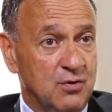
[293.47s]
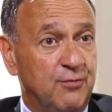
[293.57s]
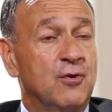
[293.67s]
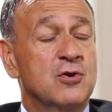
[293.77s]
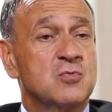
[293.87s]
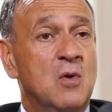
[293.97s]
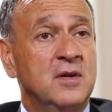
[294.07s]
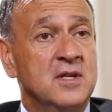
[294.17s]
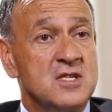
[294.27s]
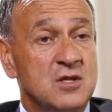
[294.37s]
The first
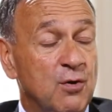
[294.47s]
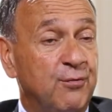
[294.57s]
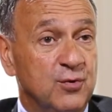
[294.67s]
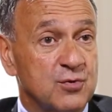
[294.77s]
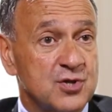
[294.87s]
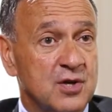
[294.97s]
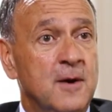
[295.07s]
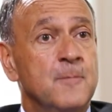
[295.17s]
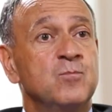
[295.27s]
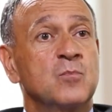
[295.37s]
one is, in the future,
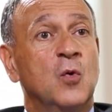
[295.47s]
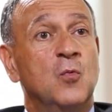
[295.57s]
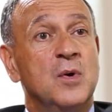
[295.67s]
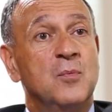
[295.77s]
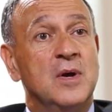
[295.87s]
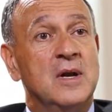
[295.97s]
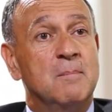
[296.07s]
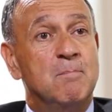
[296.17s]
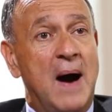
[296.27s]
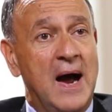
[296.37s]
we will
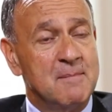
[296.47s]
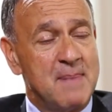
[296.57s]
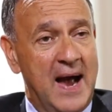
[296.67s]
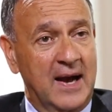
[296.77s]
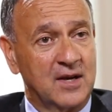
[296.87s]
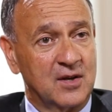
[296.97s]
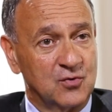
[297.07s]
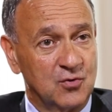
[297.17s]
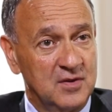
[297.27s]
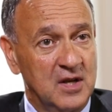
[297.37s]
buy back
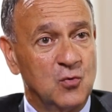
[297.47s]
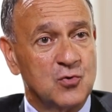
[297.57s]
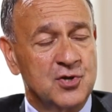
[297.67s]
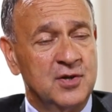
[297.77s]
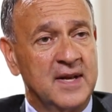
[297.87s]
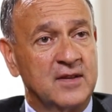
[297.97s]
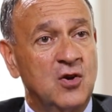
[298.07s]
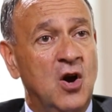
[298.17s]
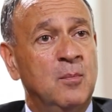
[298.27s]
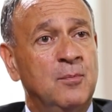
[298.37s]
the dilution that
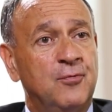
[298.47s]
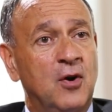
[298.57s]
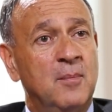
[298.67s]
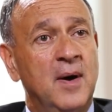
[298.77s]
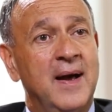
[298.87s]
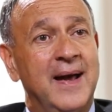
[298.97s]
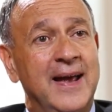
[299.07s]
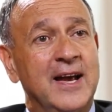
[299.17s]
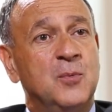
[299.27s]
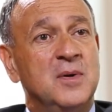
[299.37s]
comes from
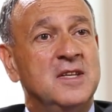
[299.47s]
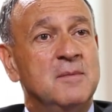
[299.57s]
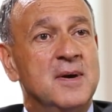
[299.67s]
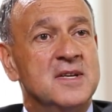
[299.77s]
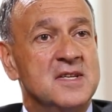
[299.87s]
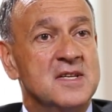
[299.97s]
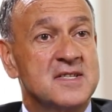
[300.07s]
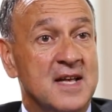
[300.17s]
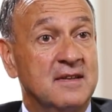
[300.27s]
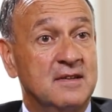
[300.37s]
equity-based
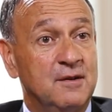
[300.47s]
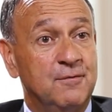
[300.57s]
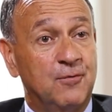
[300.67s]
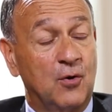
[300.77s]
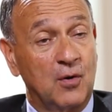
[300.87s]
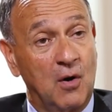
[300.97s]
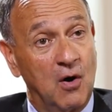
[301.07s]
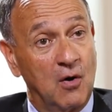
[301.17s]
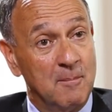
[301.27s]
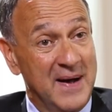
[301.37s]
incentive for our